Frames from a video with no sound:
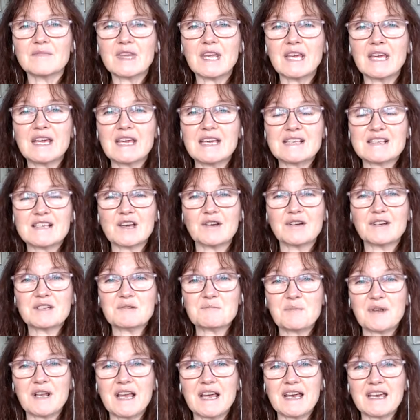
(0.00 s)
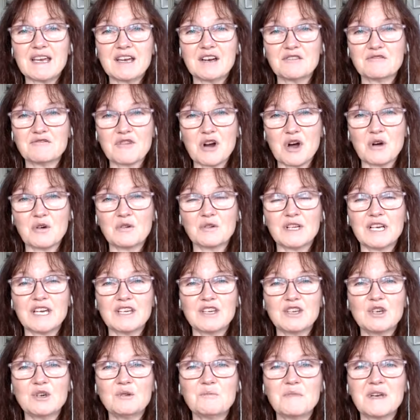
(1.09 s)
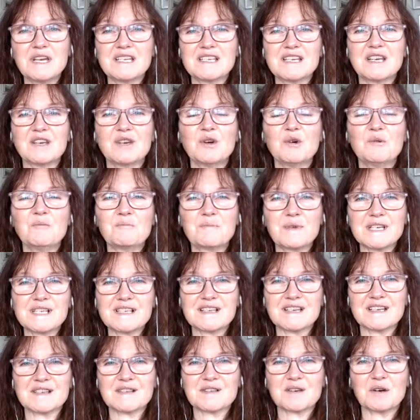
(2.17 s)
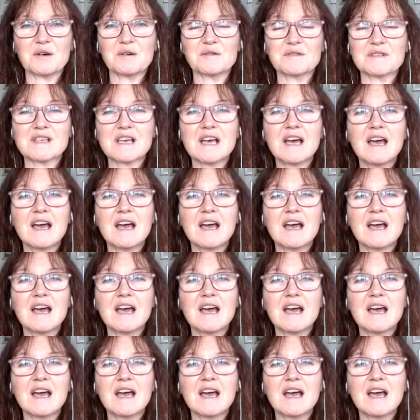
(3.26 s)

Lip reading: is going to play a role in you meeting your business goals,